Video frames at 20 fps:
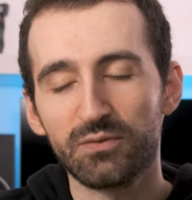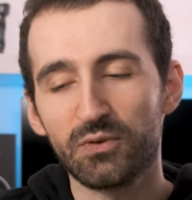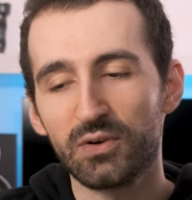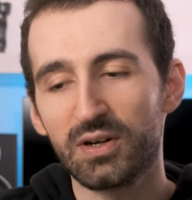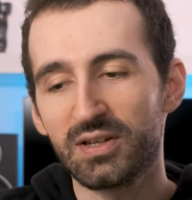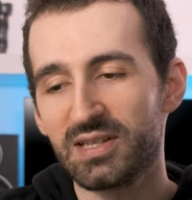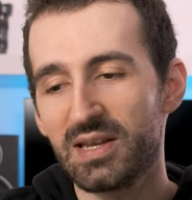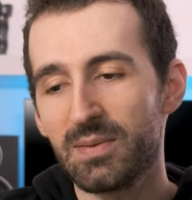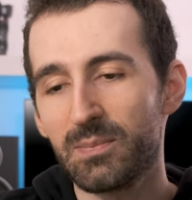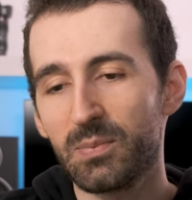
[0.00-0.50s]

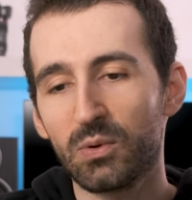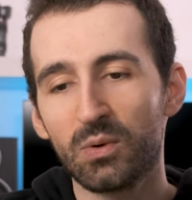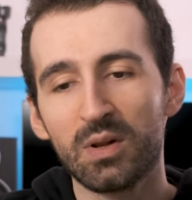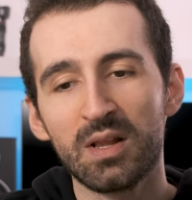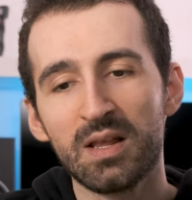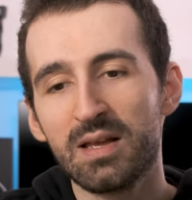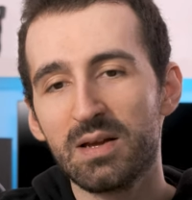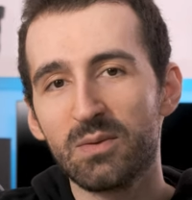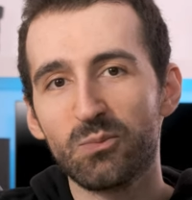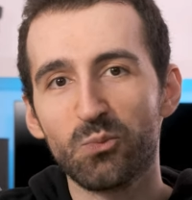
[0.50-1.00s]
For example,
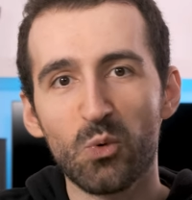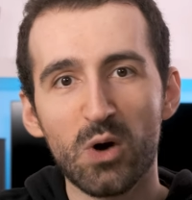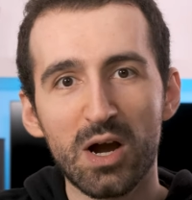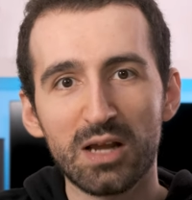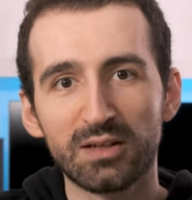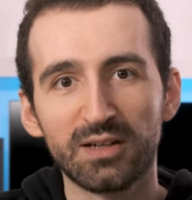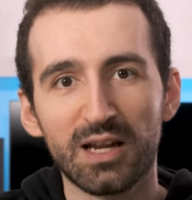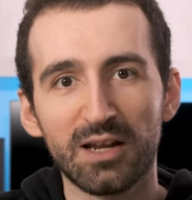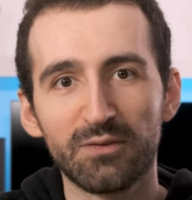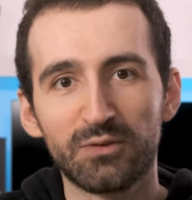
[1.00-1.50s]

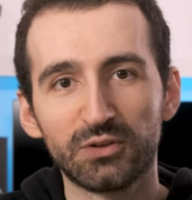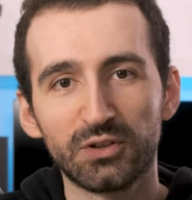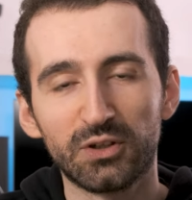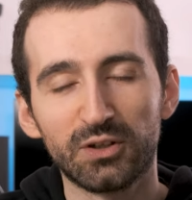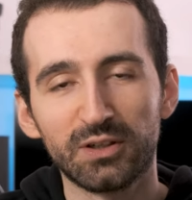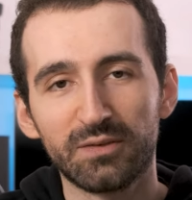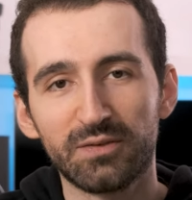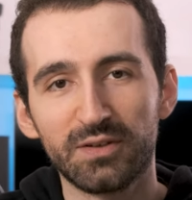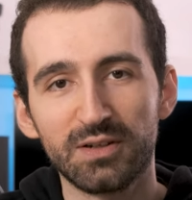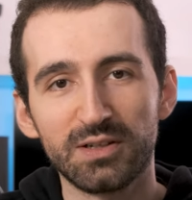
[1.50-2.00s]
wildlife
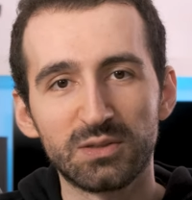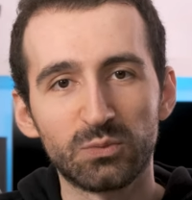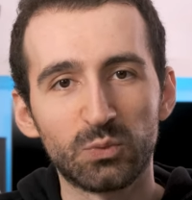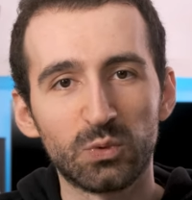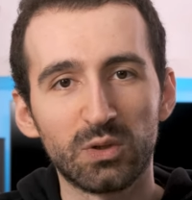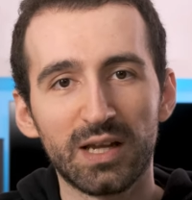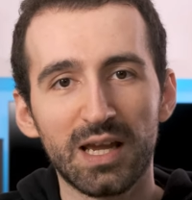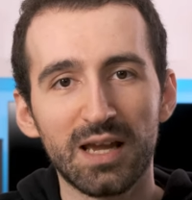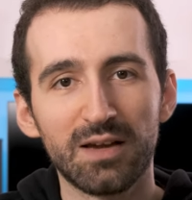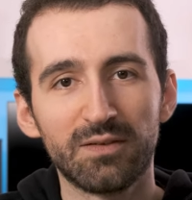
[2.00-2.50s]
photographers
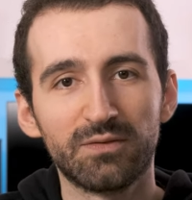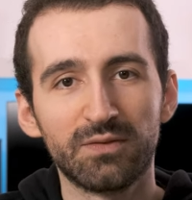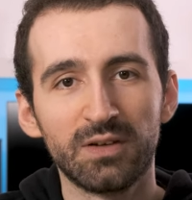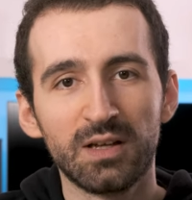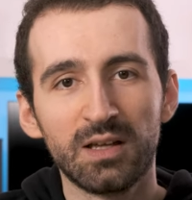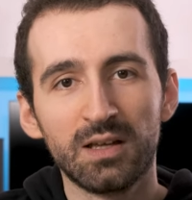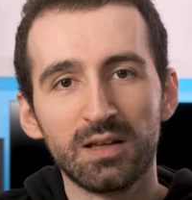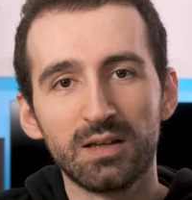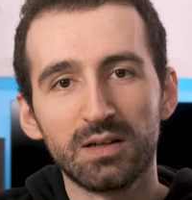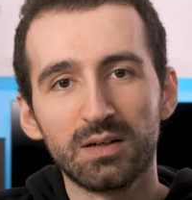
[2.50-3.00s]
will have
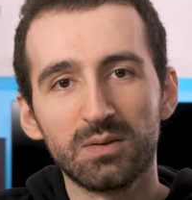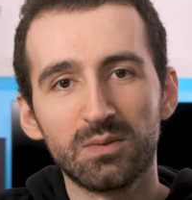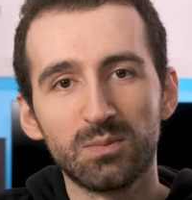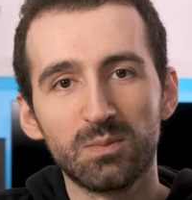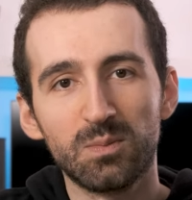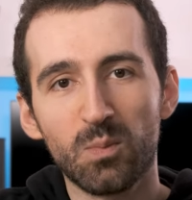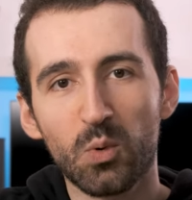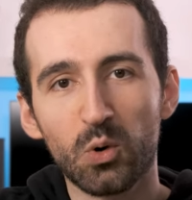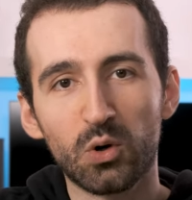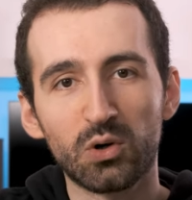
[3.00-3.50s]

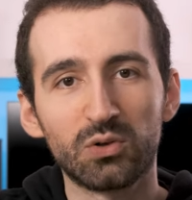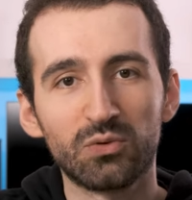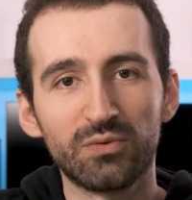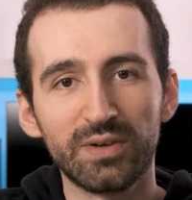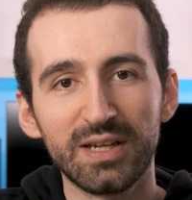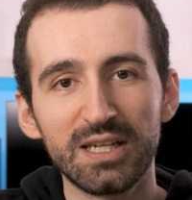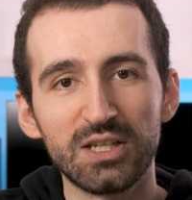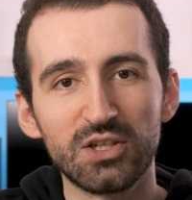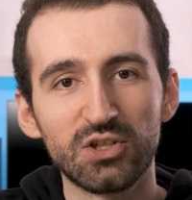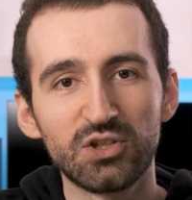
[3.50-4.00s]
more
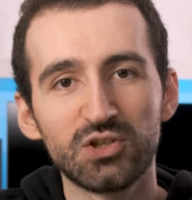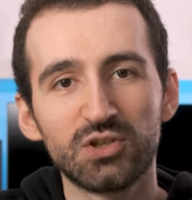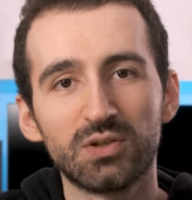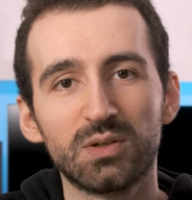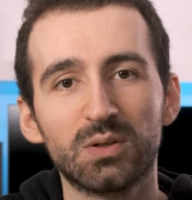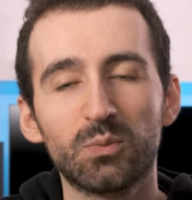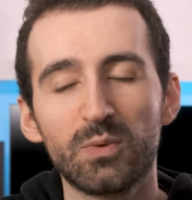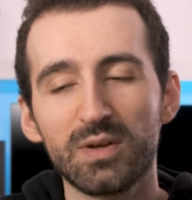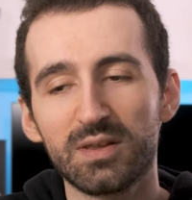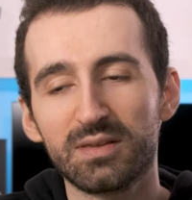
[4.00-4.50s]
reach
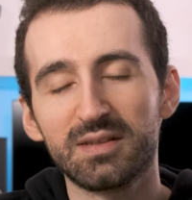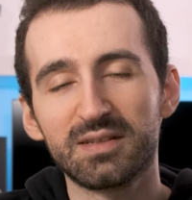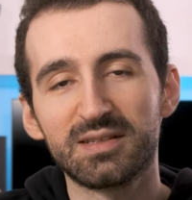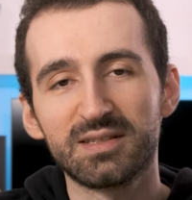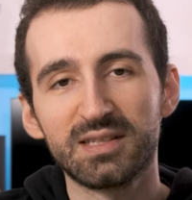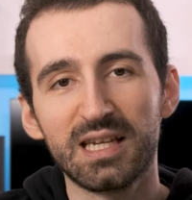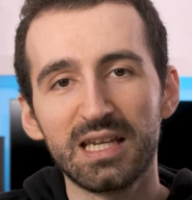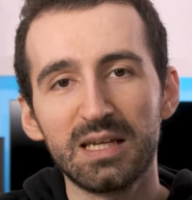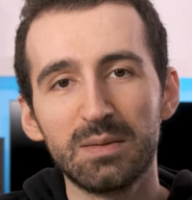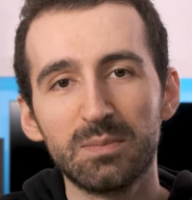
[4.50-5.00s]
with the
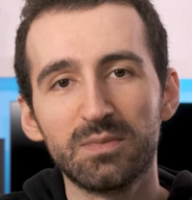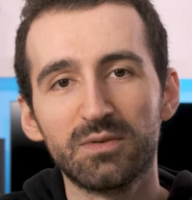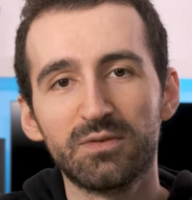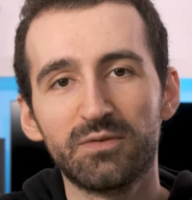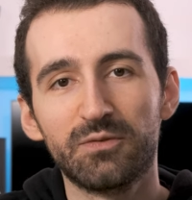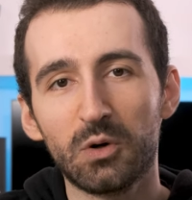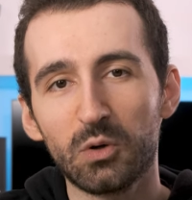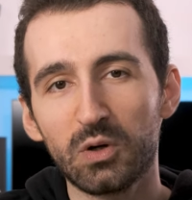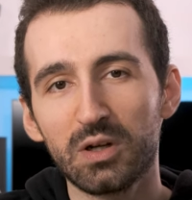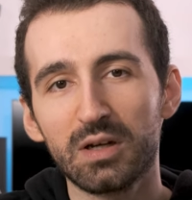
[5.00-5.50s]
same
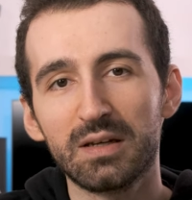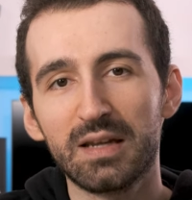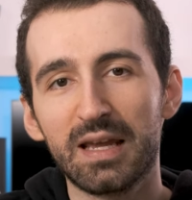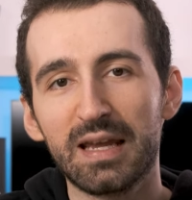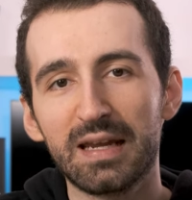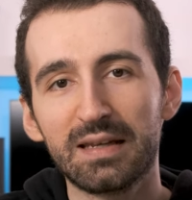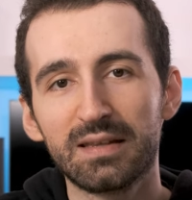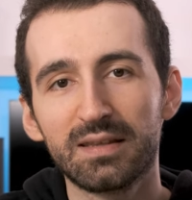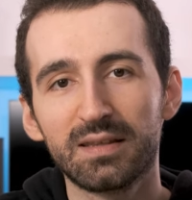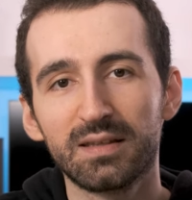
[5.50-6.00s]
focal
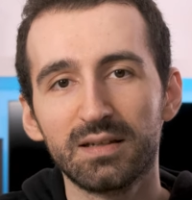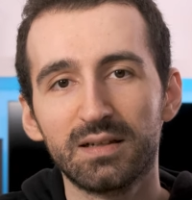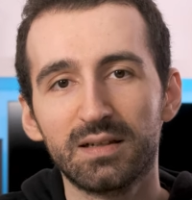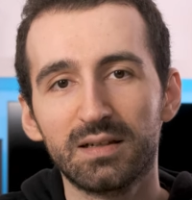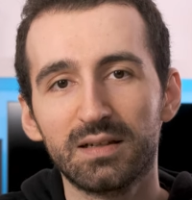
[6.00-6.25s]
length.